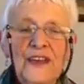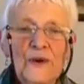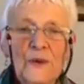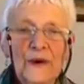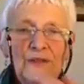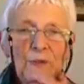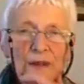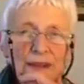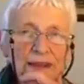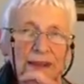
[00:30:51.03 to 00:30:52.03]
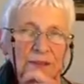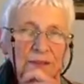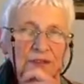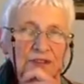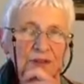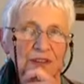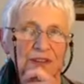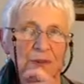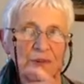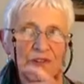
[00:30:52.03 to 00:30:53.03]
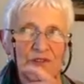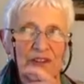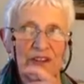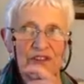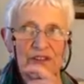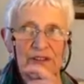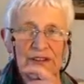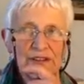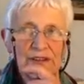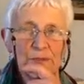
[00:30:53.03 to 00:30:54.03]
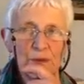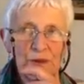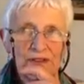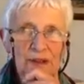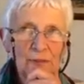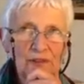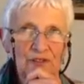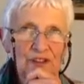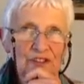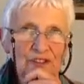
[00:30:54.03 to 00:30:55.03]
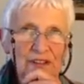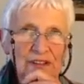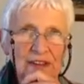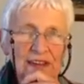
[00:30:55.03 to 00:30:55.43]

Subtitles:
Whereas if you're doing a demonstration, a public demonstration,